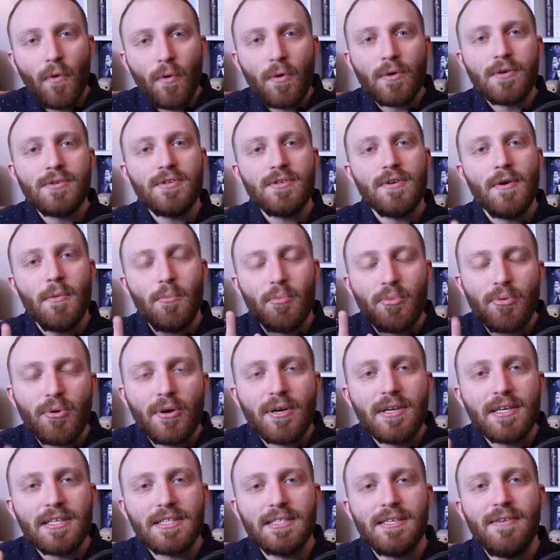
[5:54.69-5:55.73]
4
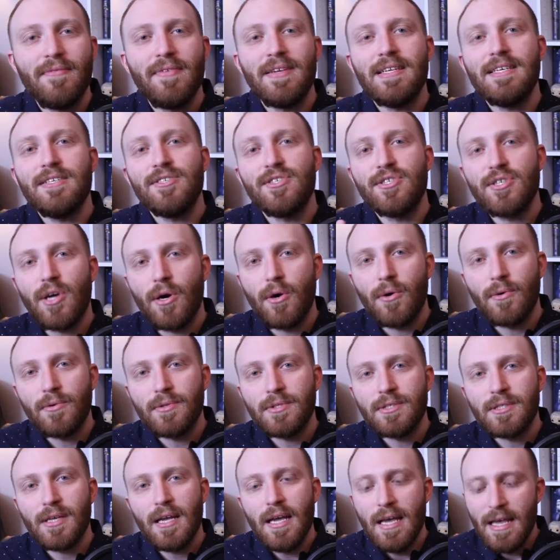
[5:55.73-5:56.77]
productivity
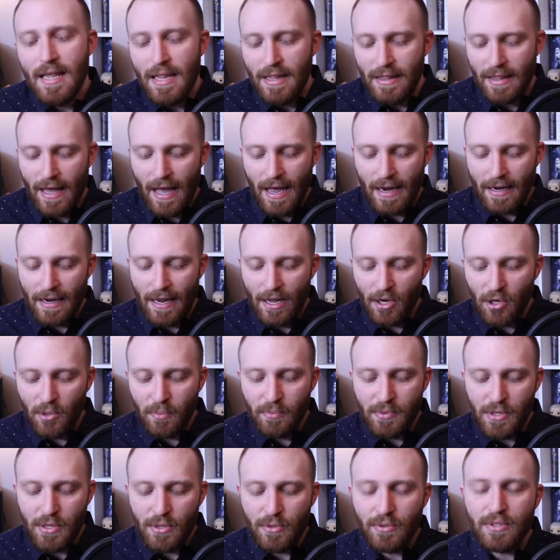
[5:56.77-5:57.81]
zones that
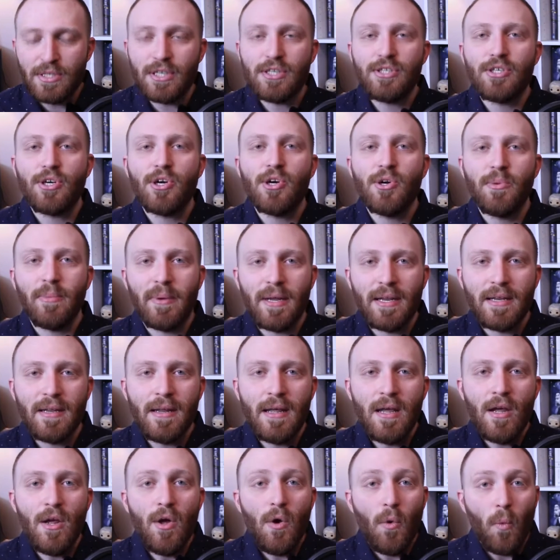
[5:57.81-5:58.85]
help you
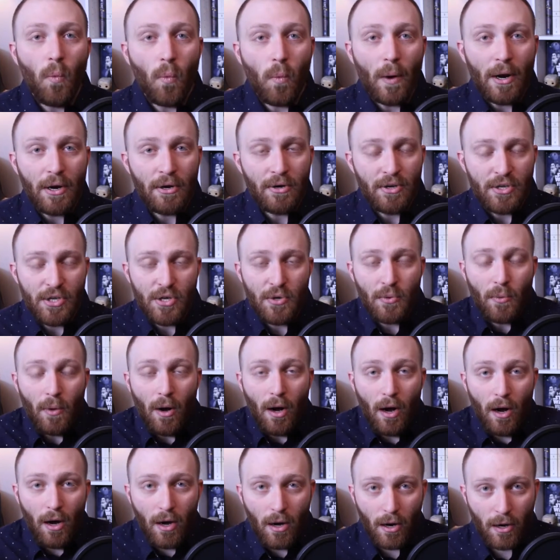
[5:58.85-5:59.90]
determine where
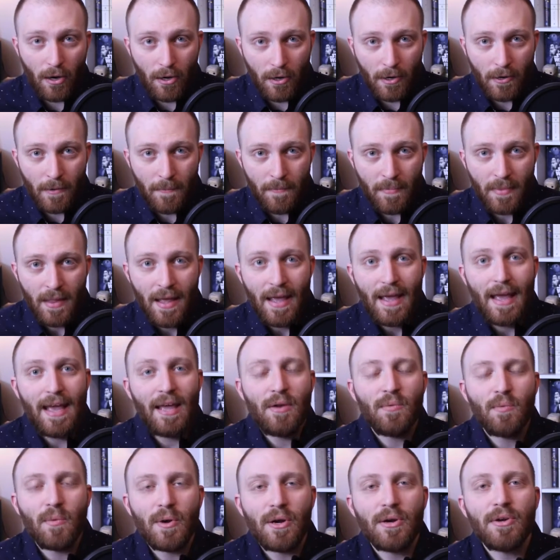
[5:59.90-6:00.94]
you are
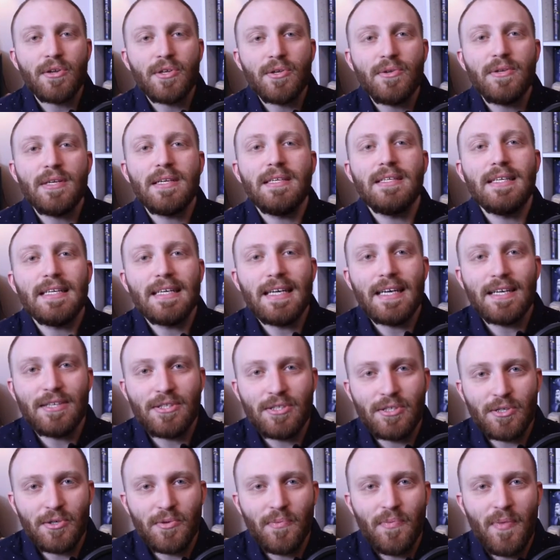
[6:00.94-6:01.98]
and where you need to
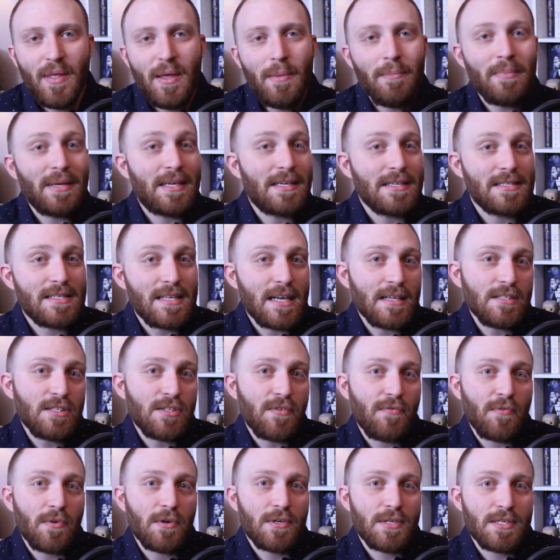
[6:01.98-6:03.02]
get to, because that's the